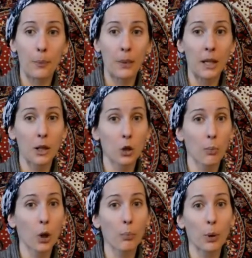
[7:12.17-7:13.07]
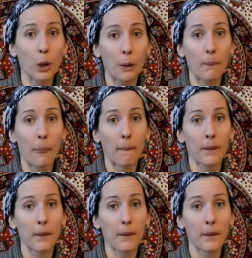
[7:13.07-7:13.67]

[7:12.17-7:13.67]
pinkish purple